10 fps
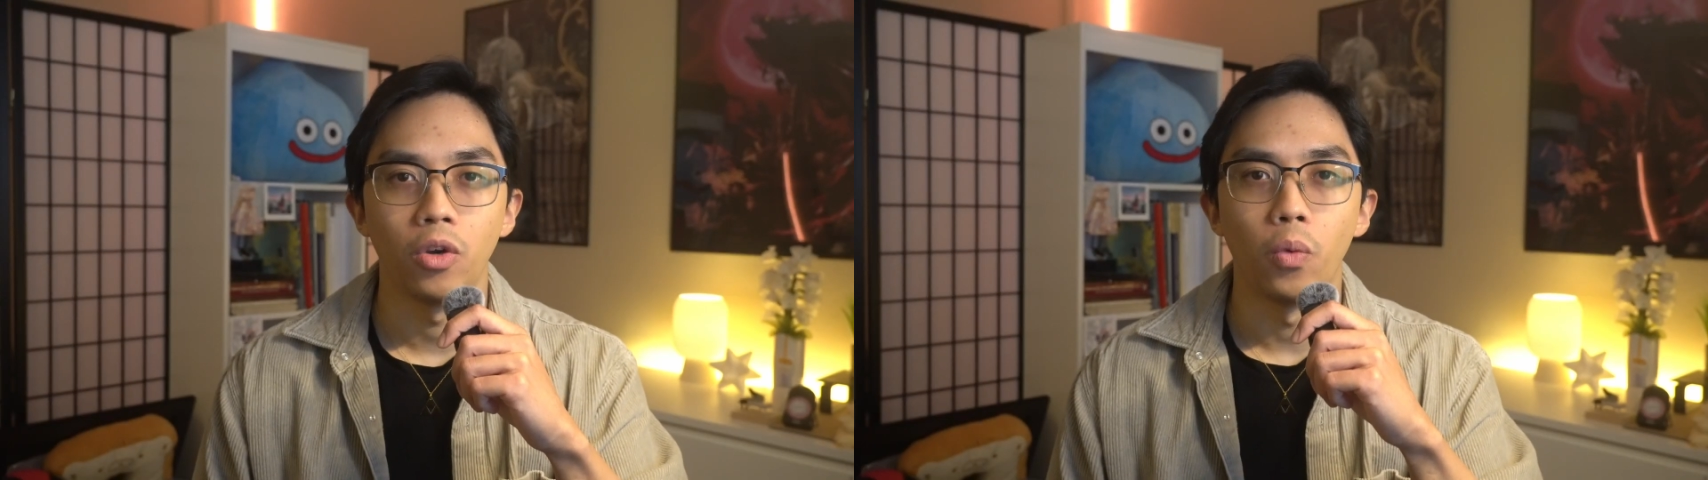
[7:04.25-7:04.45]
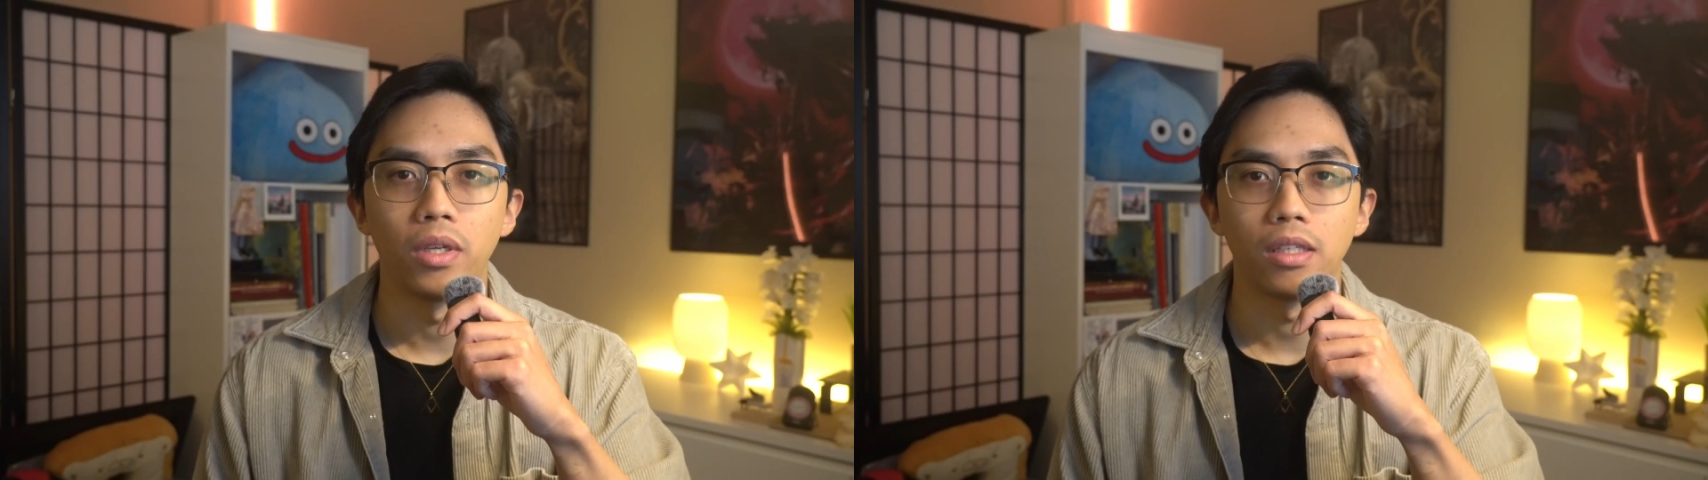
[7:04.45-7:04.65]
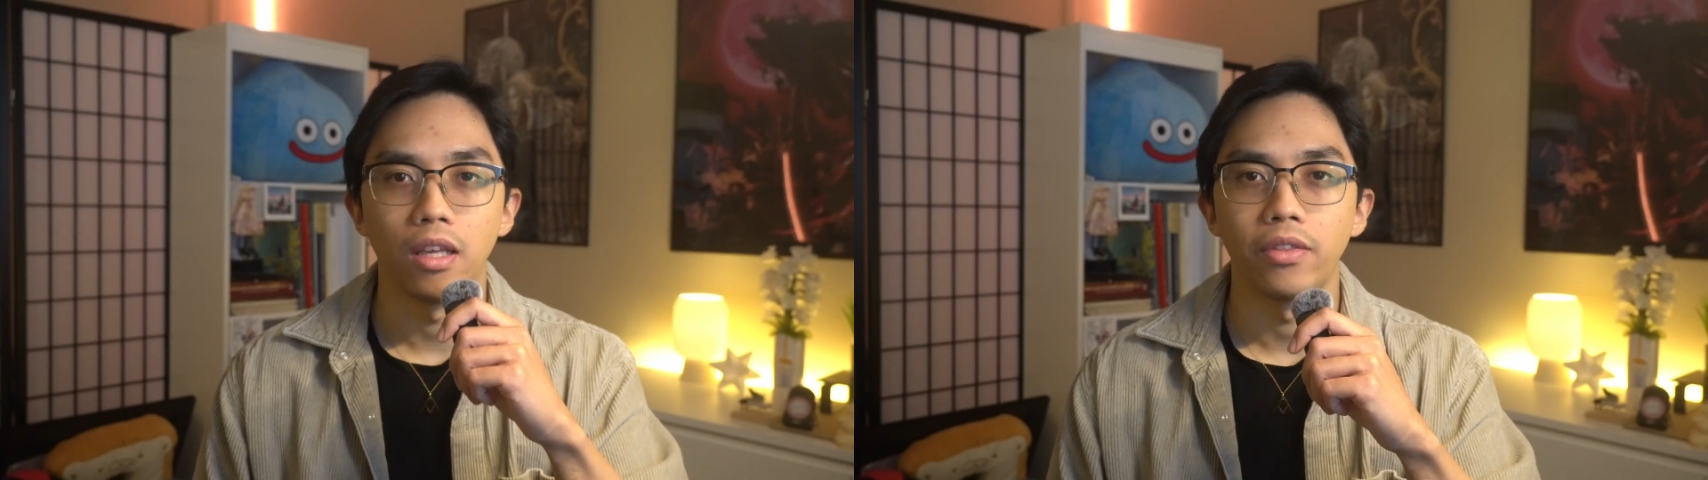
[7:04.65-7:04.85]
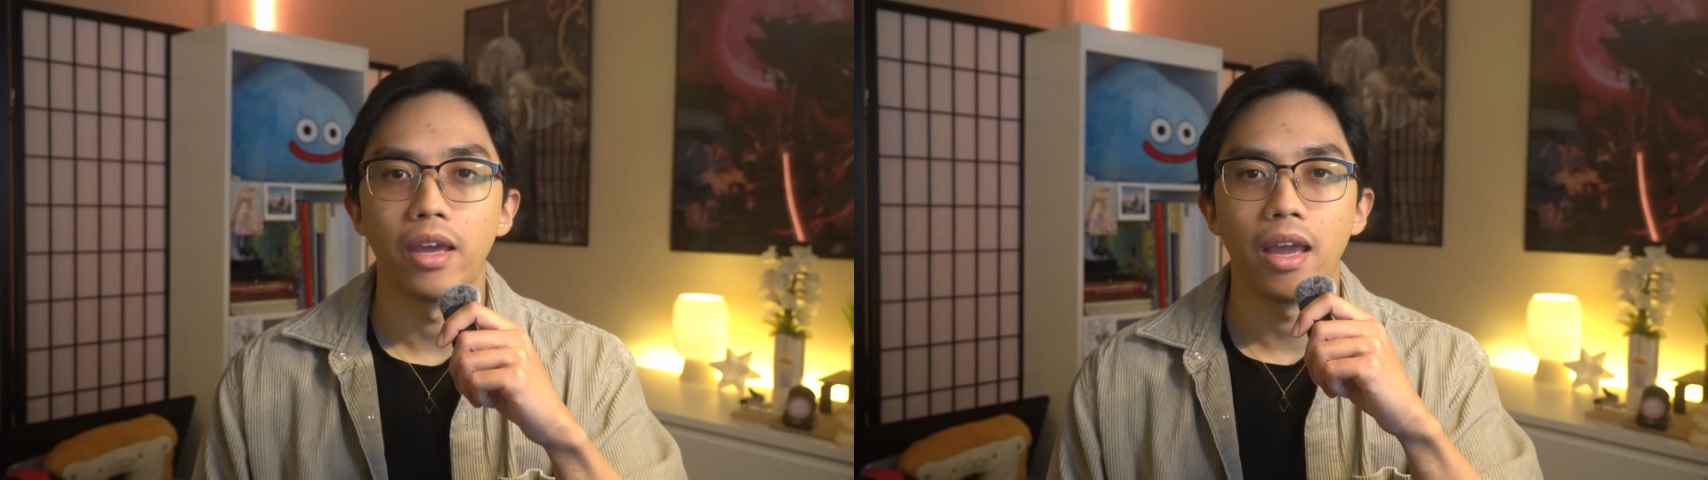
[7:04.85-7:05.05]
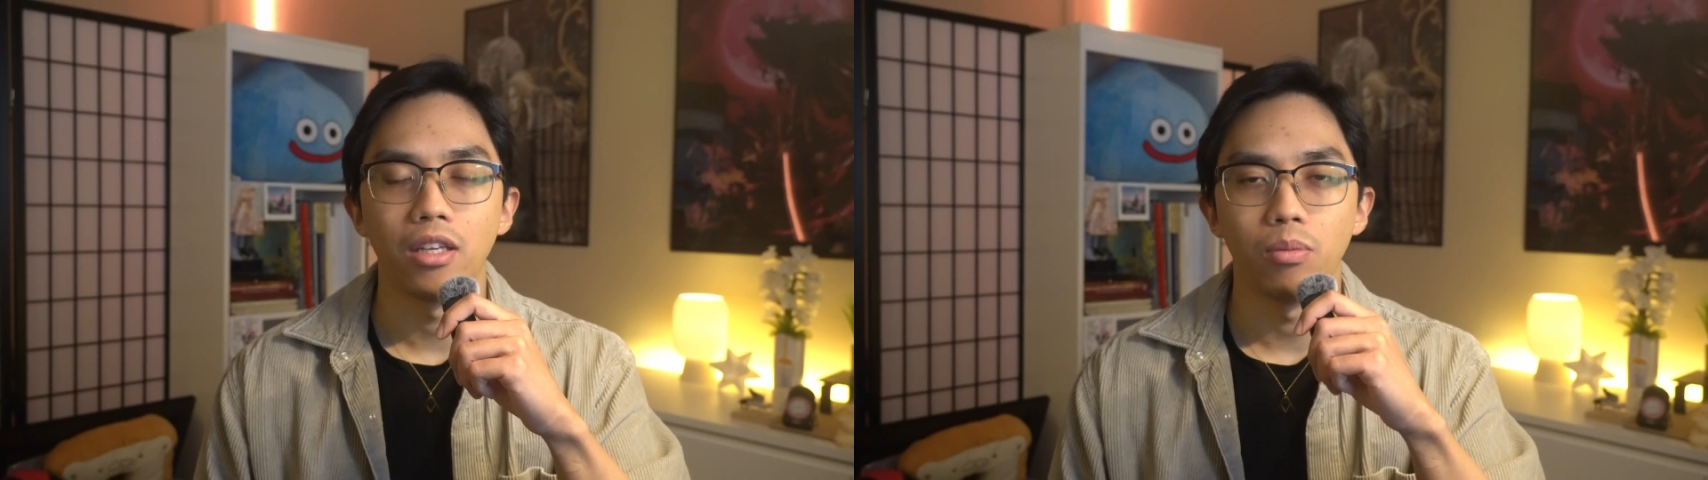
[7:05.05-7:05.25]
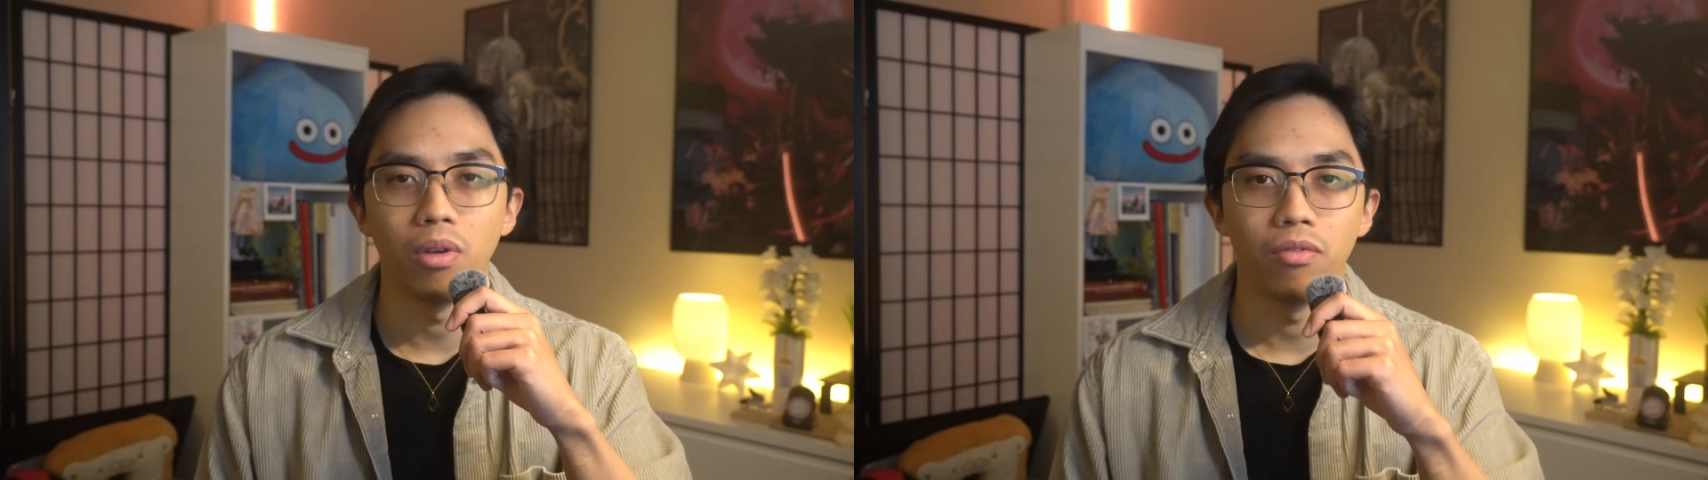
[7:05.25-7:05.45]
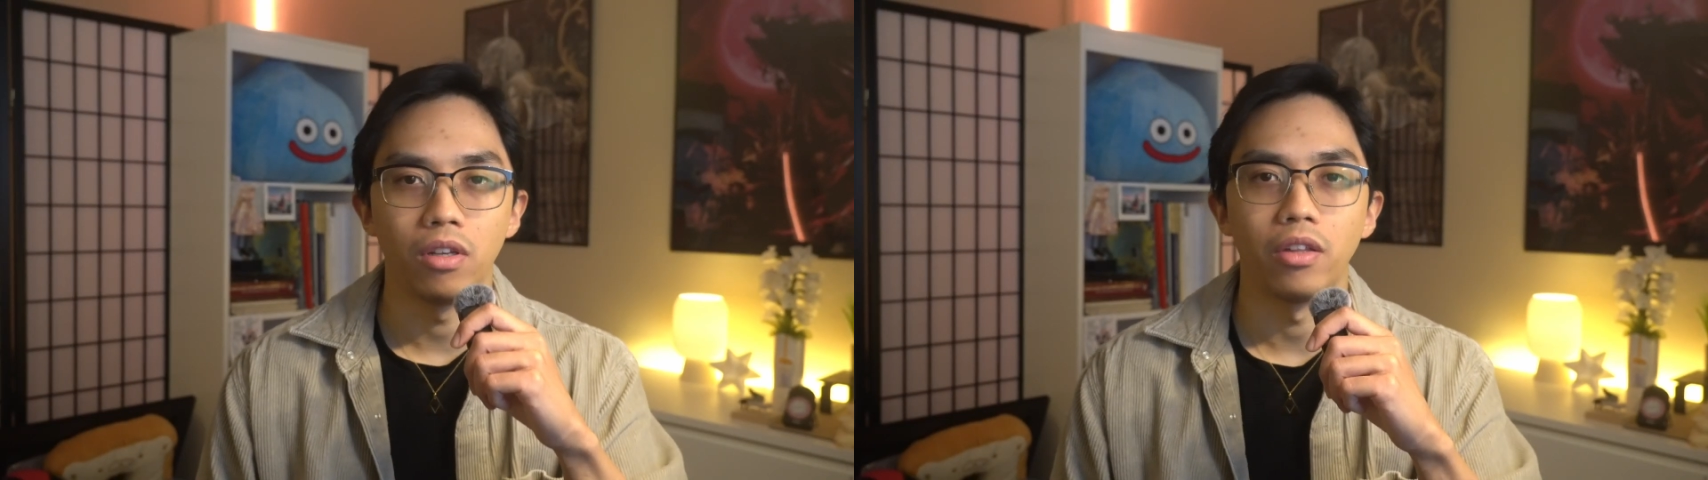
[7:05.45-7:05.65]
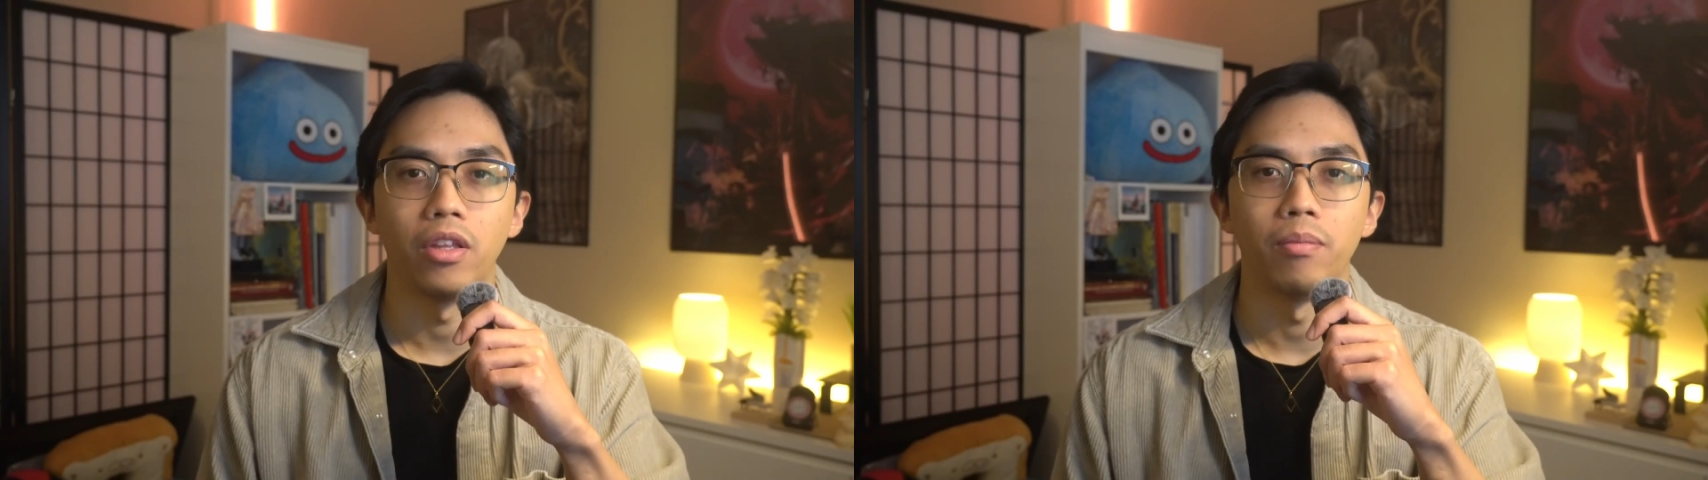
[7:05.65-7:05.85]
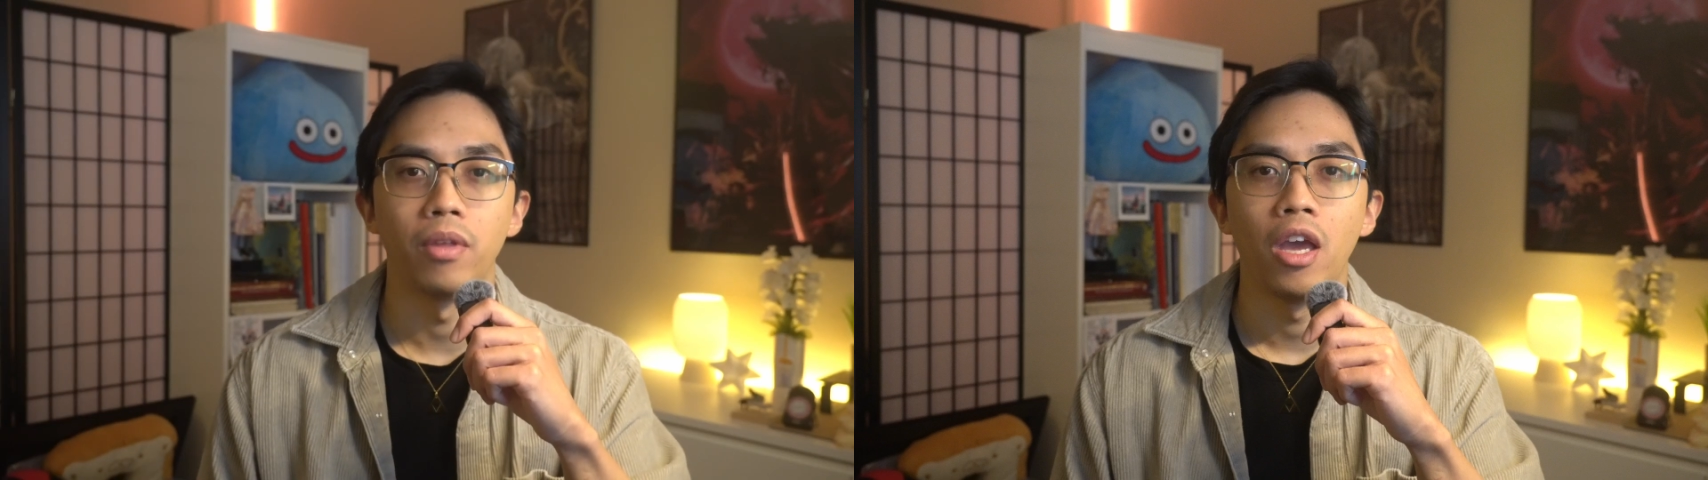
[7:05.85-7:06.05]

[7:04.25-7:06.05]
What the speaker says: which allowed the hand to pivot on them,